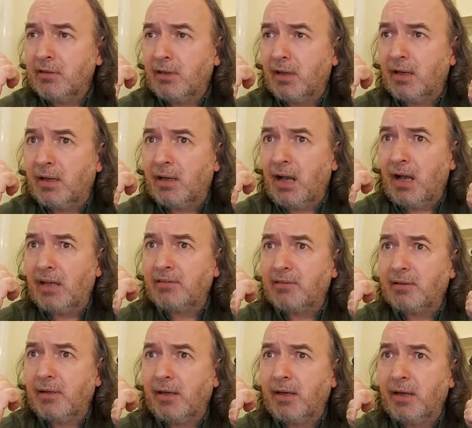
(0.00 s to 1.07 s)
the
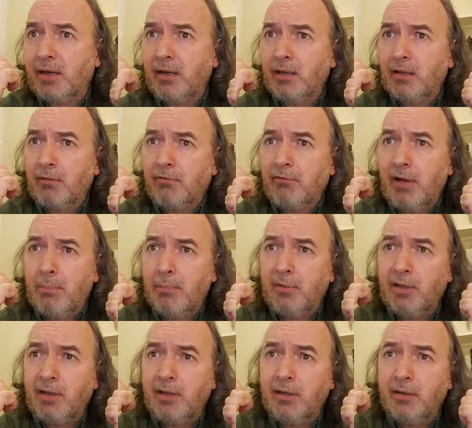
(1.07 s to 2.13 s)
ghastly
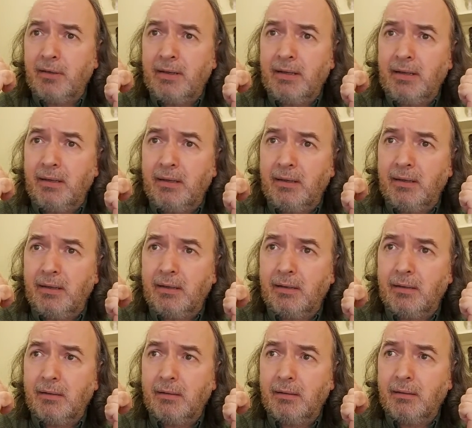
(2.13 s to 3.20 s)
remnant leer.